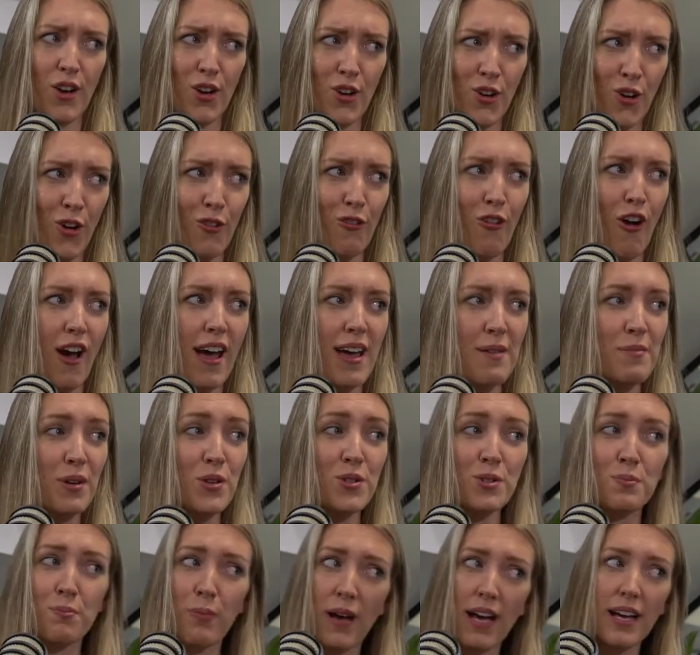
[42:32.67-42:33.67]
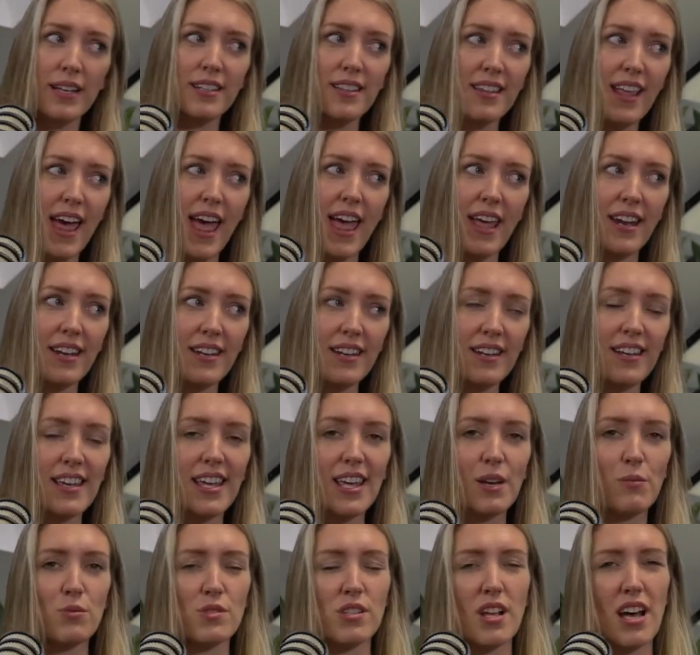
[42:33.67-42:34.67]
not right because back then
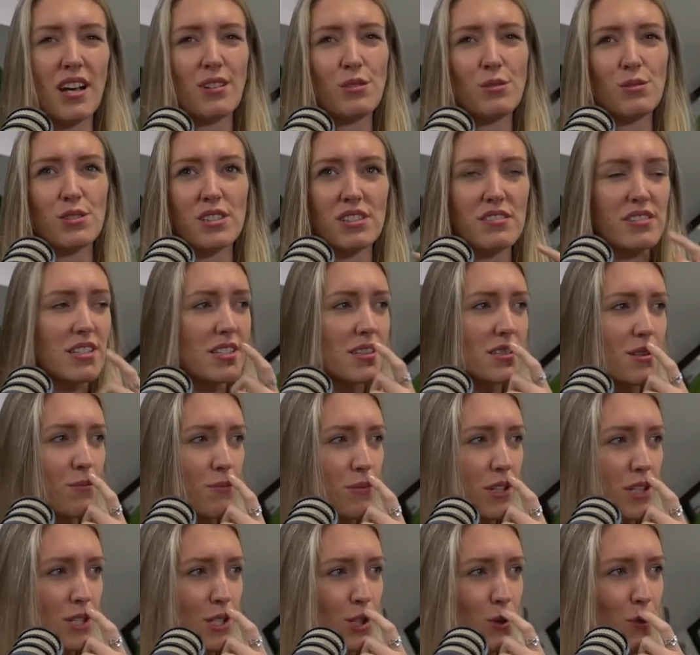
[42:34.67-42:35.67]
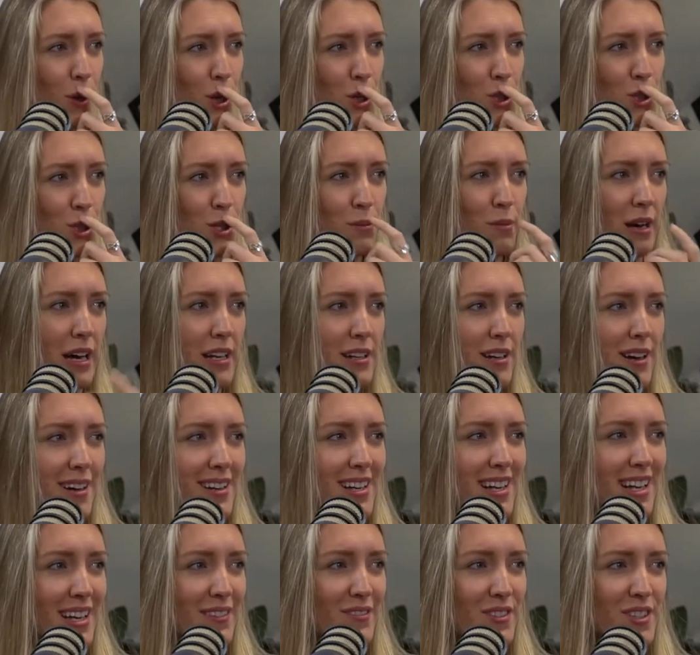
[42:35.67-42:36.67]
it was like oh there is something to question about
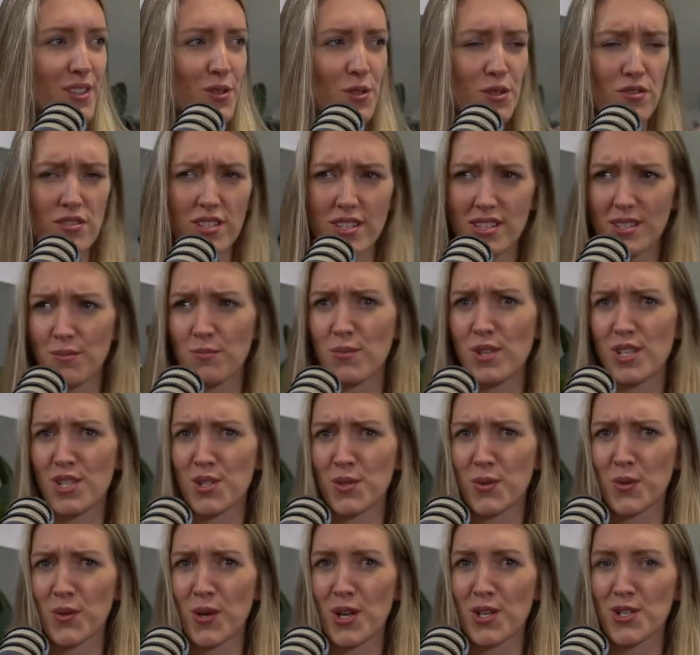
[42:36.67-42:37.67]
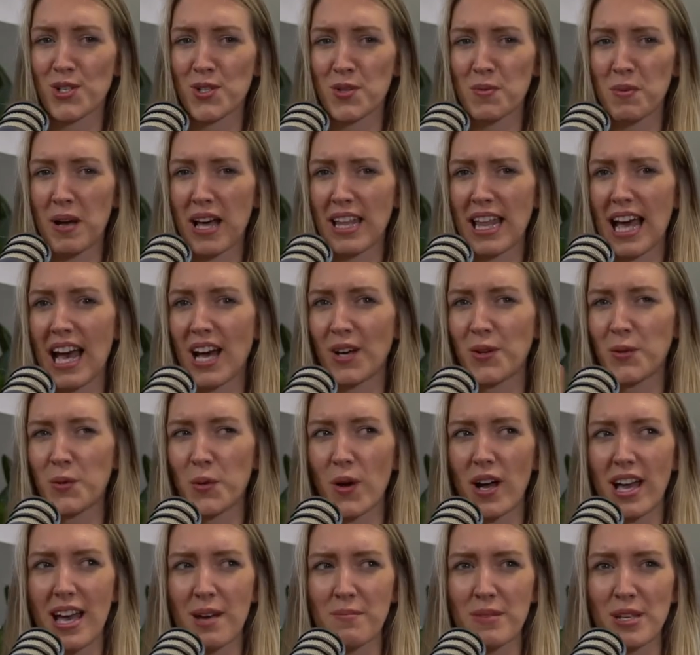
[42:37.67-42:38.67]
9-11 or there is something to question about that and oh
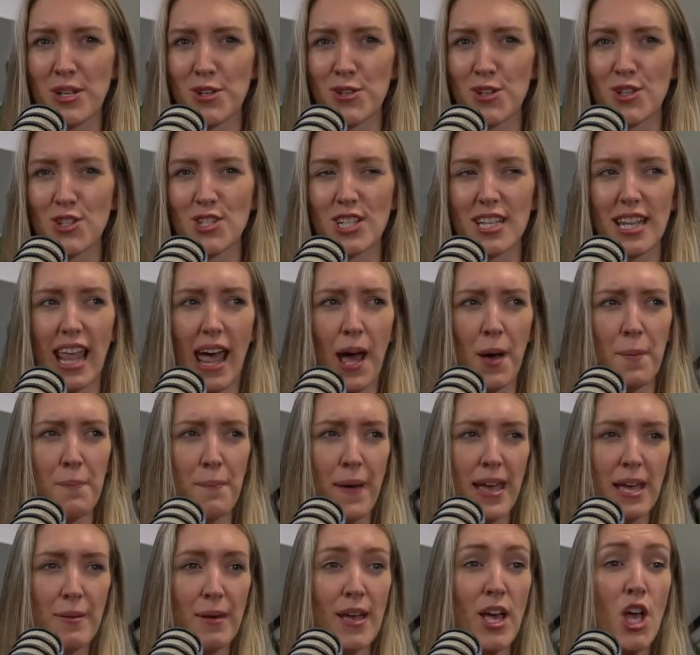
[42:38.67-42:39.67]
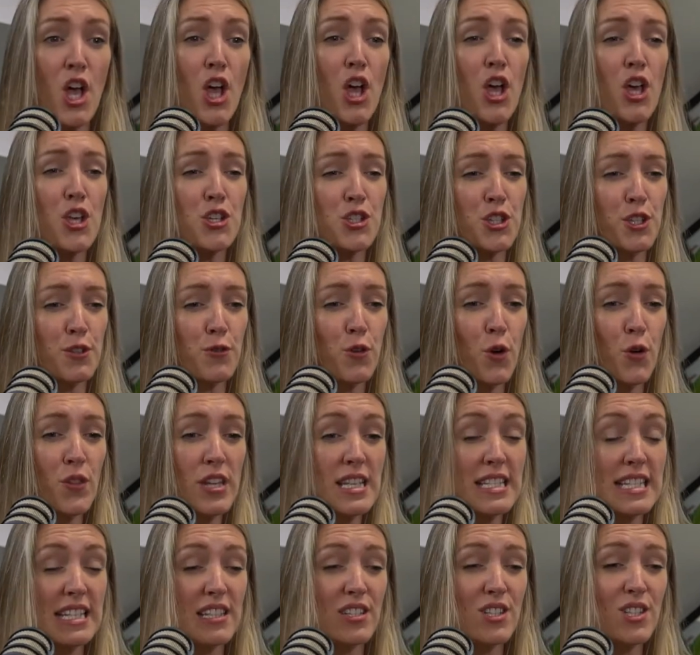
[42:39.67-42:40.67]
i am interested in that and maybe so you've got
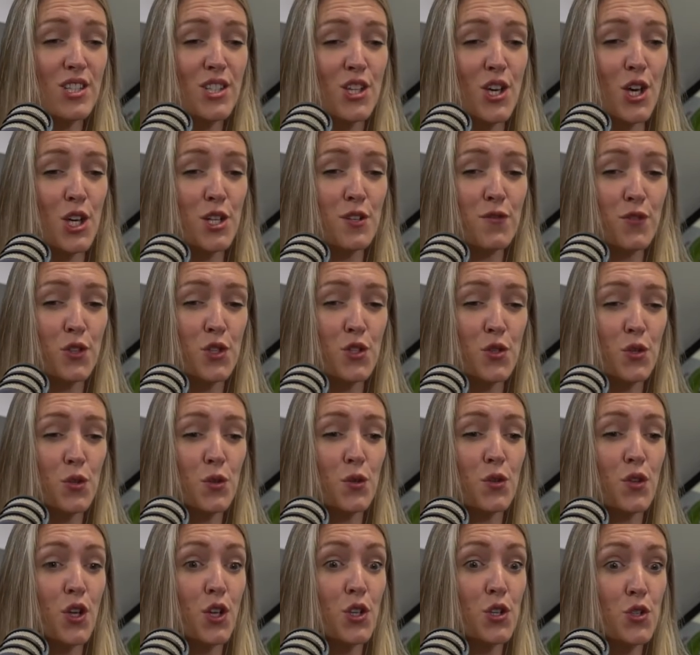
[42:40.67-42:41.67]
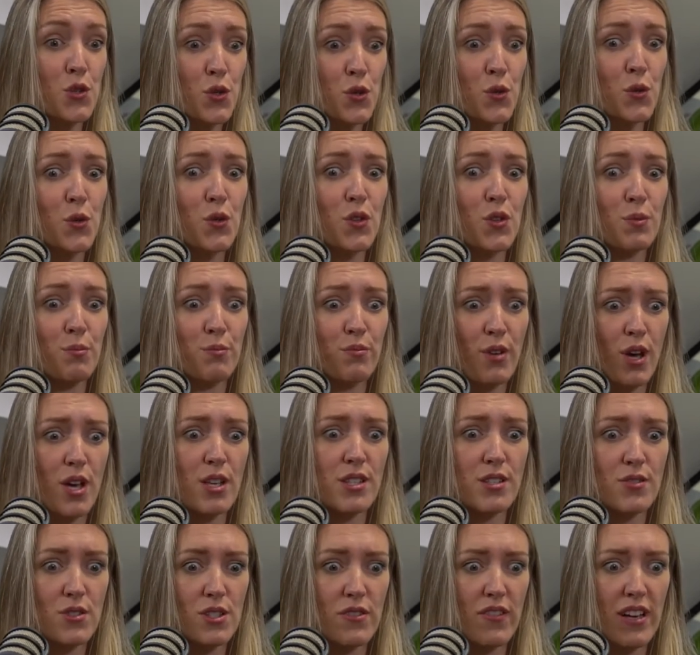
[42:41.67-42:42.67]
this little search for truth and truth and
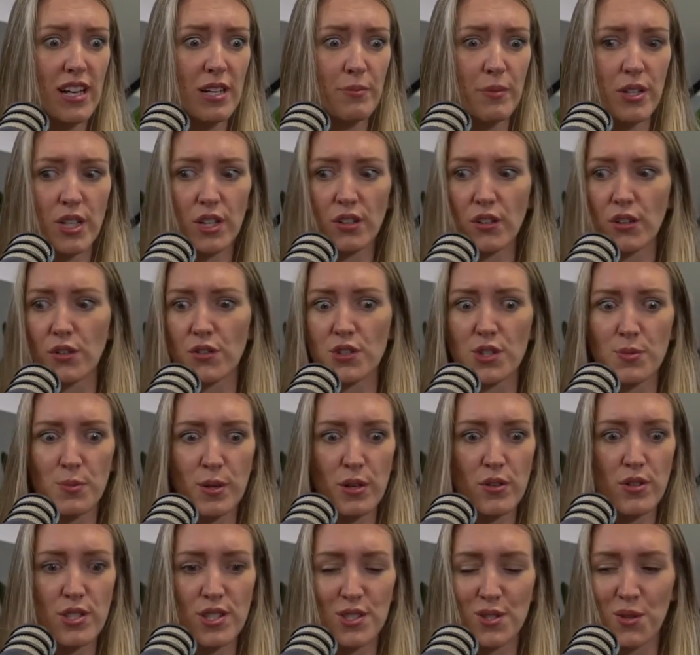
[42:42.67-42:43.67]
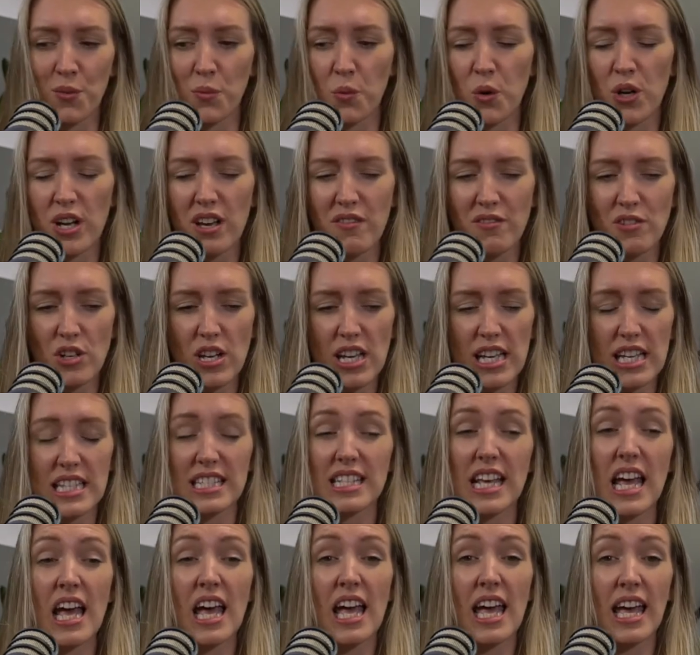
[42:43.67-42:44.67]
personal development and conspiracies and whatever it is
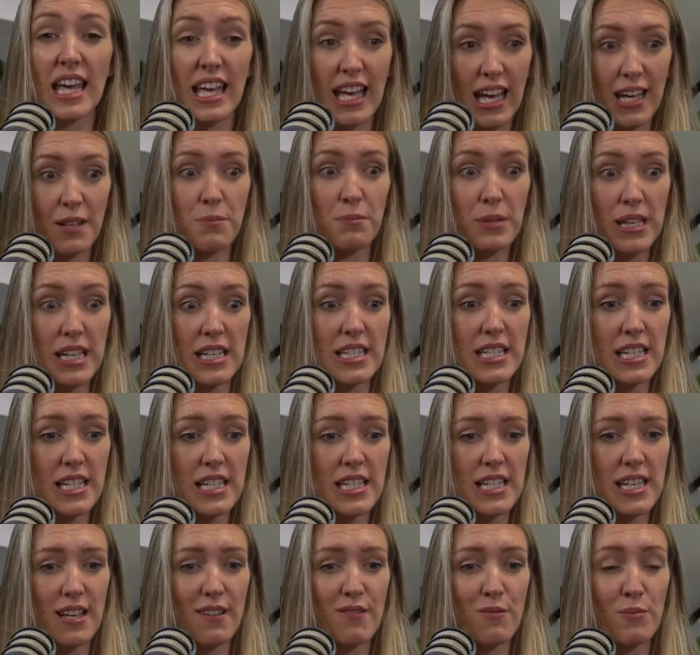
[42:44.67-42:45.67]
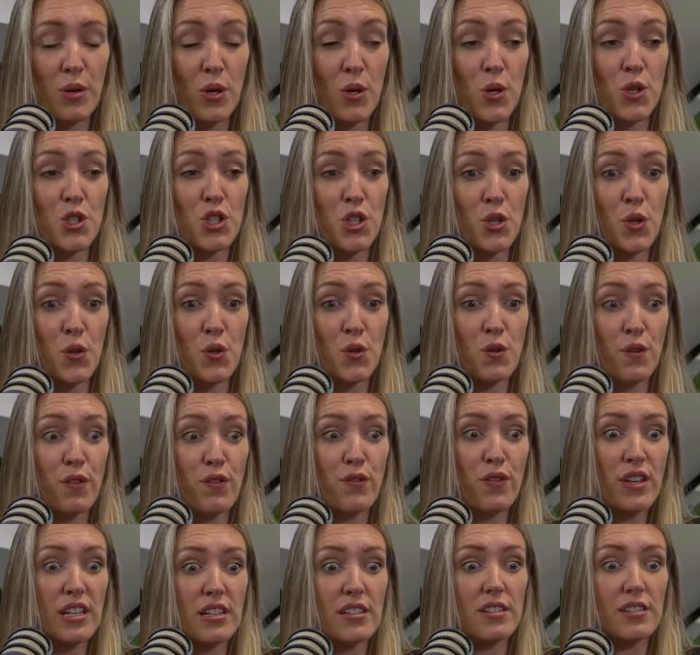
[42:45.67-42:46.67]
can be addictive because you you
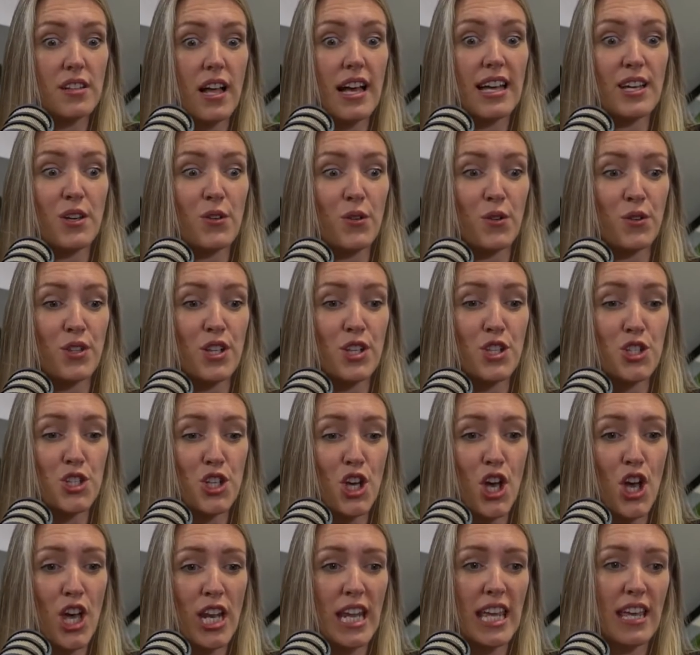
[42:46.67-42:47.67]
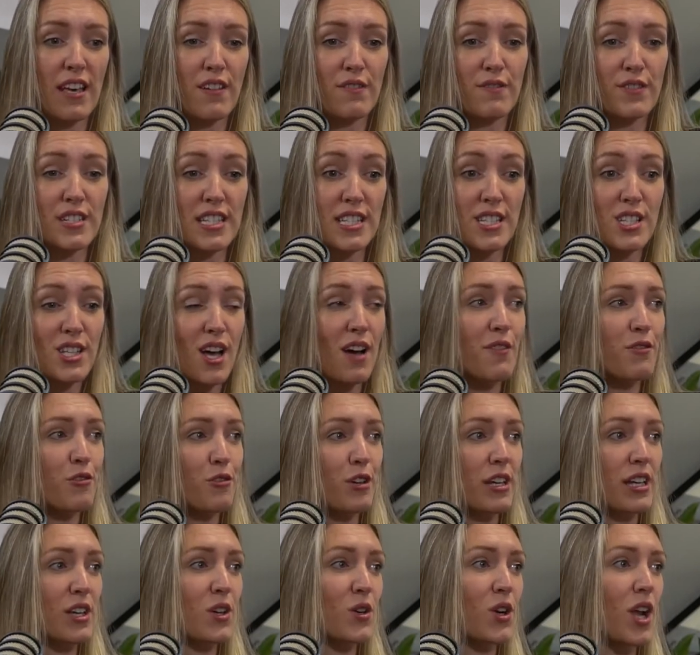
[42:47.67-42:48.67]
feel like you're on this journey of
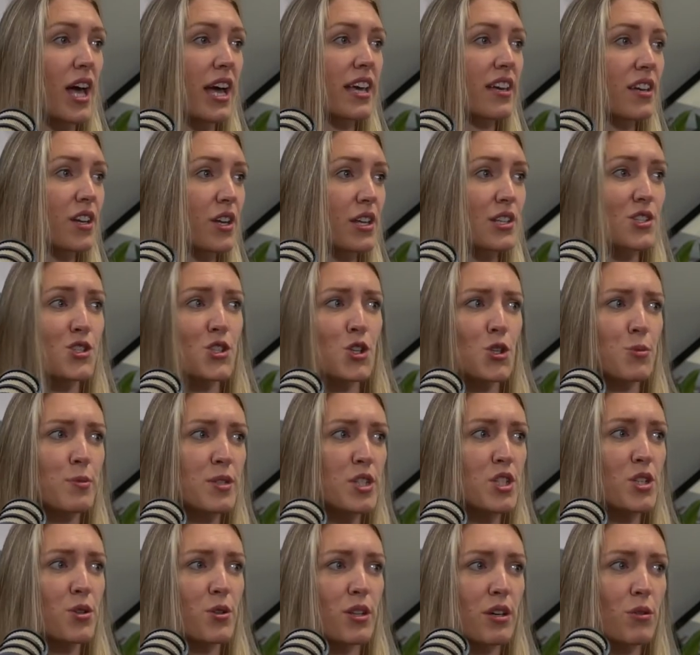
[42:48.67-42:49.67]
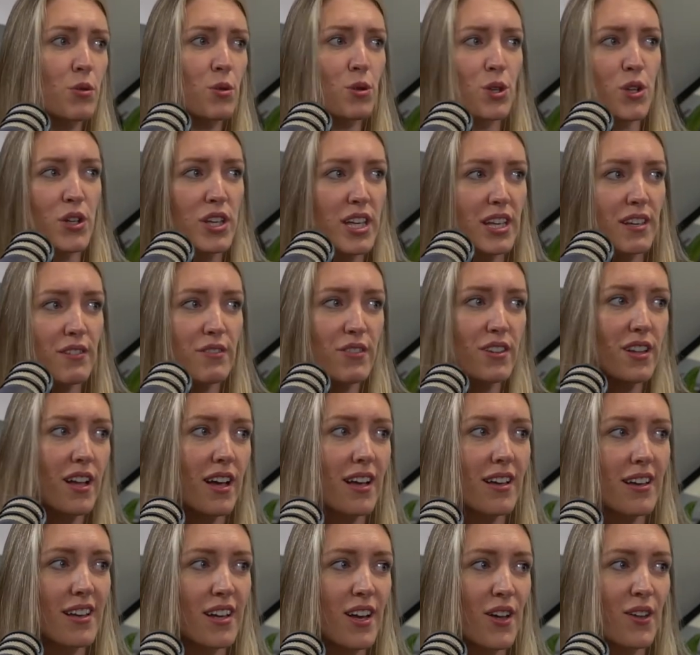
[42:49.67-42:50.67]
discovering you're like you know in scooby-doo they're all looking for that
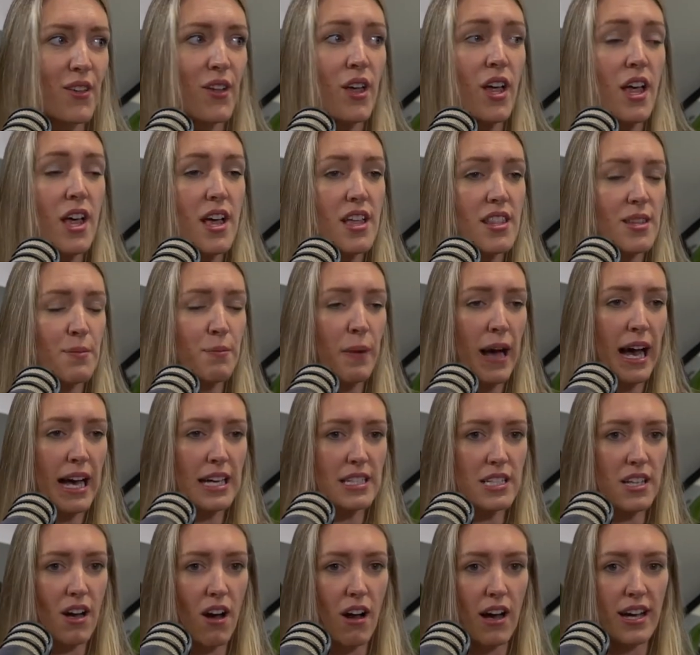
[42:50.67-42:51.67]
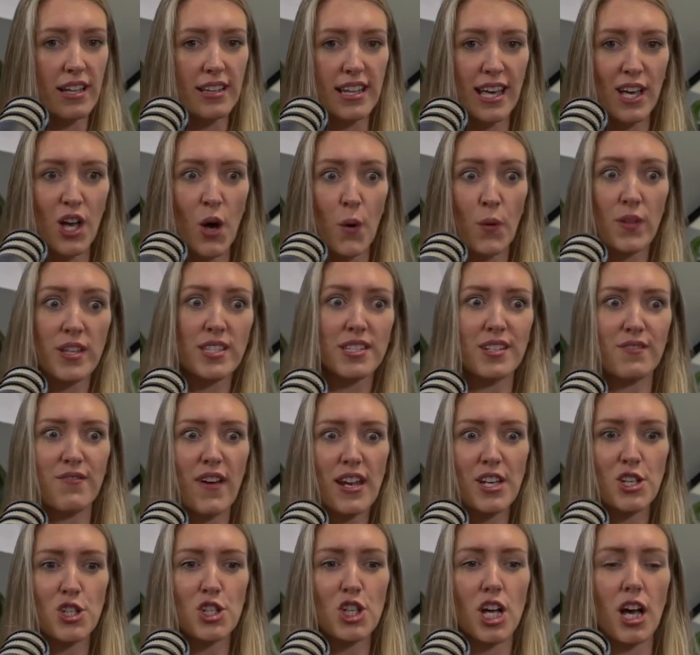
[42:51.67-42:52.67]
you know the bad guy and they go on this
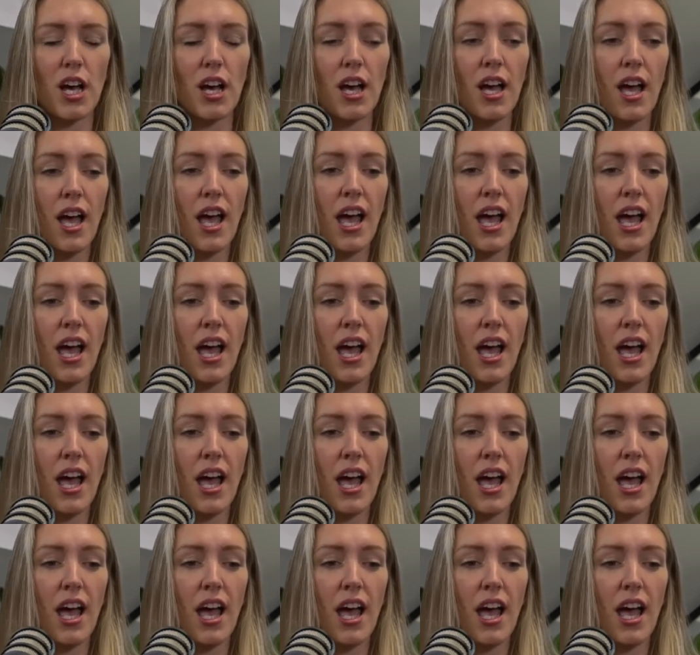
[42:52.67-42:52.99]
adventure